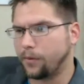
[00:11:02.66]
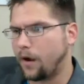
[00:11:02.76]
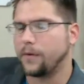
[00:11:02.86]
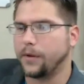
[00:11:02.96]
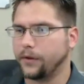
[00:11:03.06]

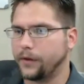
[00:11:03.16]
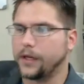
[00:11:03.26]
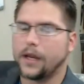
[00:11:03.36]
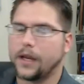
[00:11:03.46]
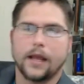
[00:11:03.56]

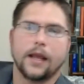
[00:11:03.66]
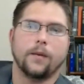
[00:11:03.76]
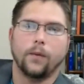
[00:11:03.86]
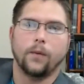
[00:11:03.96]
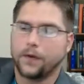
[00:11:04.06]
profitability,
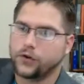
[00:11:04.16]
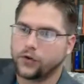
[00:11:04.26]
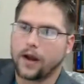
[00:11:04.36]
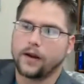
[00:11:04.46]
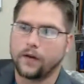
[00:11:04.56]
and what they're
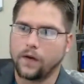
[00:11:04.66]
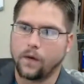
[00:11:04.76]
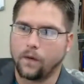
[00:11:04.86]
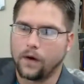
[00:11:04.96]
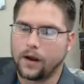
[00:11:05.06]
trying to
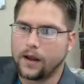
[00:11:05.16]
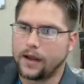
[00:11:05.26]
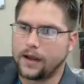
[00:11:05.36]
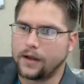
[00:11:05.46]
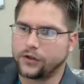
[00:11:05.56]
do
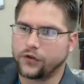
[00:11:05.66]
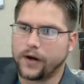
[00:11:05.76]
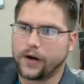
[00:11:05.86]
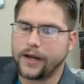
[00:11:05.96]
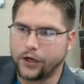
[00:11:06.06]
is
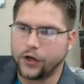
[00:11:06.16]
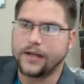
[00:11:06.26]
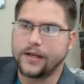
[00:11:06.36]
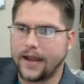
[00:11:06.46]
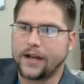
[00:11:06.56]
trying to get a
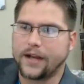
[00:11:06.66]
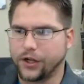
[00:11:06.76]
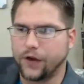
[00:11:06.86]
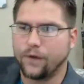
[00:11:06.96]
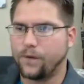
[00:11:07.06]
good gauge
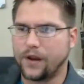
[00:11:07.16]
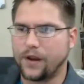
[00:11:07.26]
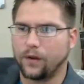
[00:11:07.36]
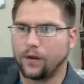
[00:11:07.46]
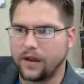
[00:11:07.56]
and a good
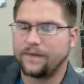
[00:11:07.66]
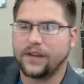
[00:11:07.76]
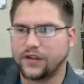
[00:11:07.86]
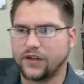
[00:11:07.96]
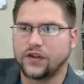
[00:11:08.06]
feel of
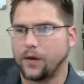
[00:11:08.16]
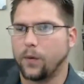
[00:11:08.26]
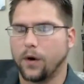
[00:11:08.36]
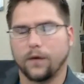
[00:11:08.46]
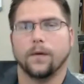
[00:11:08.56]
if this is going to
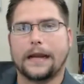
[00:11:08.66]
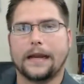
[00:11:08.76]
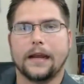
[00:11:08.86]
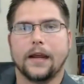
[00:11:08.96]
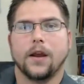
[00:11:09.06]
work for
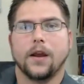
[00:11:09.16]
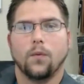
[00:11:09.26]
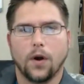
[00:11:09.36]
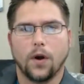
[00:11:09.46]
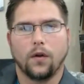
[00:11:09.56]
me.
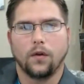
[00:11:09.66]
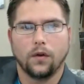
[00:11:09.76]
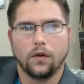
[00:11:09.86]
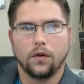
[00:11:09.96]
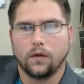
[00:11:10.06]

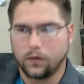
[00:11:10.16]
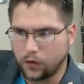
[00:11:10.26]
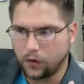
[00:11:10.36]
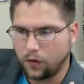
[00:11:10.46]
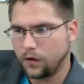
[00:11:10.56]
Well, the
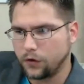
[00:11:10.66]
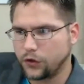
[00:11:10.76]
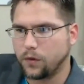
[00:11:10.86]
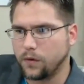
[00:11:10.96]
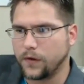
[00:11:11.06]
long and the
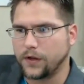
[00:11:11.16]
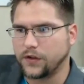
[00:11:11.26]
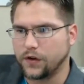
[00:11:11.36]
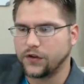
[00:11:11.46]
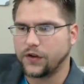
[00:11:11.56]
short of it
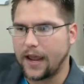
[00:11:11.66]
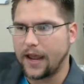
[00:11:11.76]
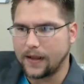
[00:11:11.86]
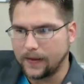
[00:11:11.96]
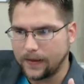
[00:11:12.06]
is there's
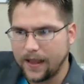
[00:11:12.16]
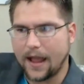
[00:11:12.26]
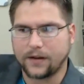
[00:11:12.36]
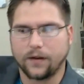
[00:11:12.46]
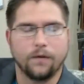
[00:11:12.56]
a
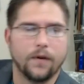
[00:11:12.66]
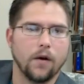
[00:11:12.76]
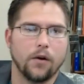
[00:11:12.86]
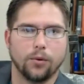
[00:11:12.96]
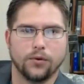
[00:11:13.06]
lot of
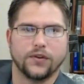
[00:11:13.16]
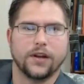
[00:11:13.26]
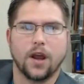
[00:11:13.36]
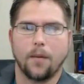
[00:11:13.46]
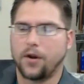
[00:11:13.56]
variables
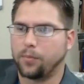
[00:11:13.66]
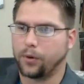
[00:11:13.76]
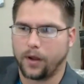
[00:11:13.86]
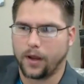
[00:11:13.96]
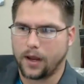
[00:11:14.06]
that come into
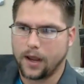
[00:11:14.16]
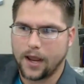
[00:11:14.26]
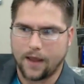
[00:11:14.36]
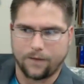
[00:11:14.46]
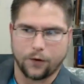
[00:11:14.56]
play.
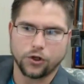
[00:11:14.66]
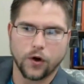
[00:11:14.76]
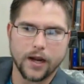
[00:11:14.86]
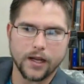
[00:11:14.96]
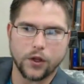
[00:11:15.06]
If you're
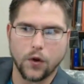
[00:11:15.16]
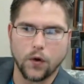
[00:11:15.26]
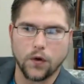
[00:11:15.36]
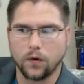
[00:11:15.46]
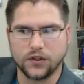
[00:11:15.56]
trying to
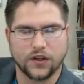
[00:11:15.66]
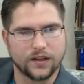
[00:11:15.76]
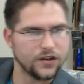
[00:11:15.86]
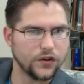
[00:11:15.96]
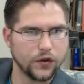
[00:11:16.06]
do your own
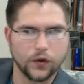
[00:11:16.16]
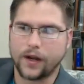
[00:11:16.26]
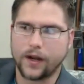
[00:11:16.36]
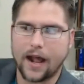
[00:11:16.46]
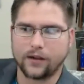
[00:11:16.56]

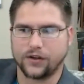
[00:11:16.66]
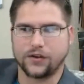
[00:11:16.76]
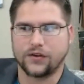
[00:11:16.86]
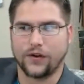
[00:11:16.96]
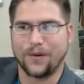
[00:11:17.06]
statistical
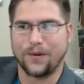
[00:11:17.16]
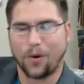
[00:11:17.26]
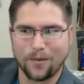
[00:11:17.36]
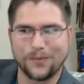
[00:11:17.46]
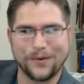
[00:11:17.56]
analysis on the
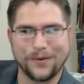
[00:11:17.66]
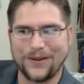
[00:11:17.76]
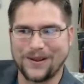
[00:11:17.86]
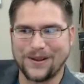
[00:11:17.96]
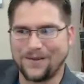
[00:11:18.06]

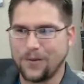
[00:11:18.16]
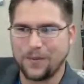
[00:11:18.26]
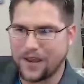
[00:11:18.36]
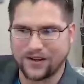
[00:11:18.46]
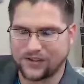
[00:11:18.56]
probability of you
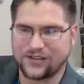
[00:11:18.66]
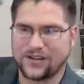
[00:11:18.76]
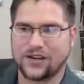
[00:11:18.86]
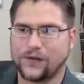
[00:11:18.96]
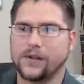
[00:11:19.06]
being
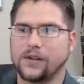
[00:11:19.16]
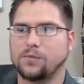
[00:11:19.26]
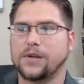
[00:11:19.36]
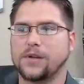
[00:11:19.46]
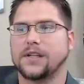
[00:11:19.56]
successful in
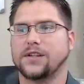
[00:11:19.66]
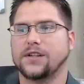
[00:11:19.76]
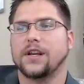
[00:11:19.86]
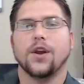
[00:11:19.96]
this business,